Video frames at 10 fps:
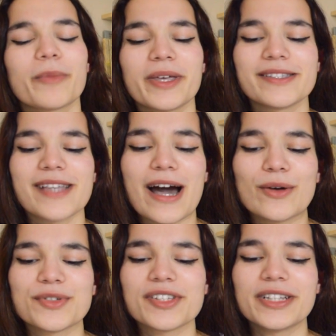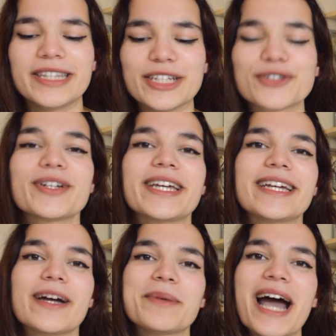because the house
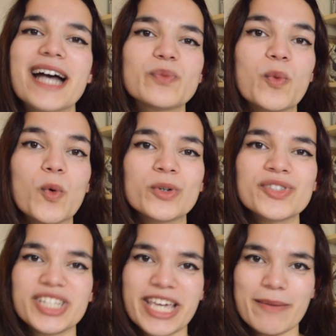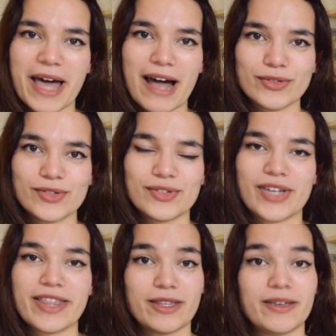literally, I mean, it has wards to keep the house
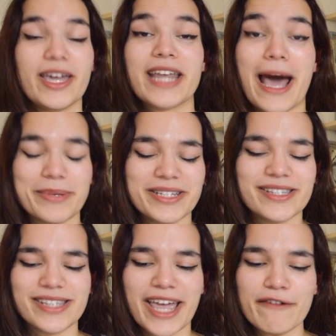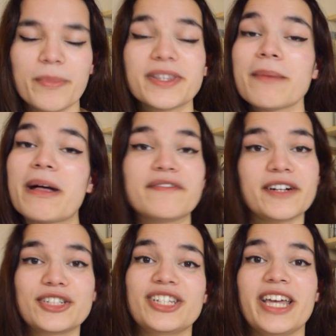and the inhabitants safe, but they're
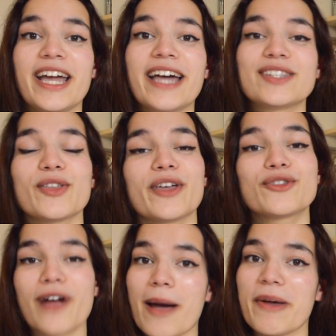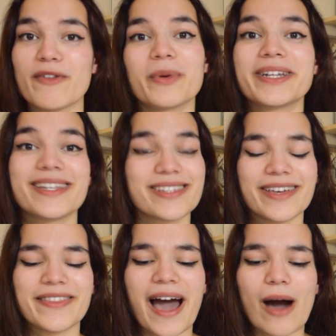malfunctioning, and so they trap everyone
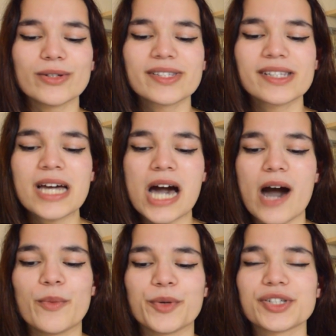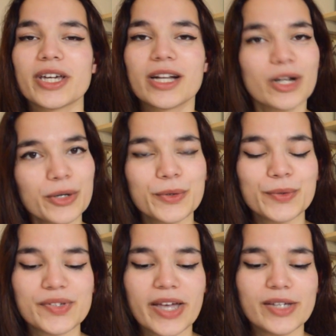inside the house, which
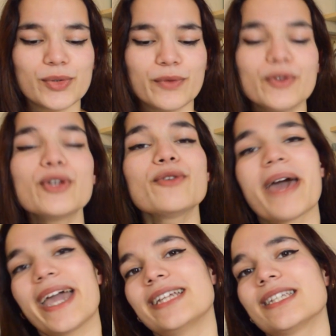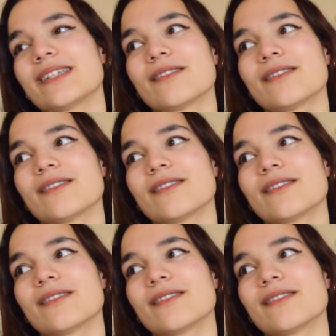includes a sort of new maid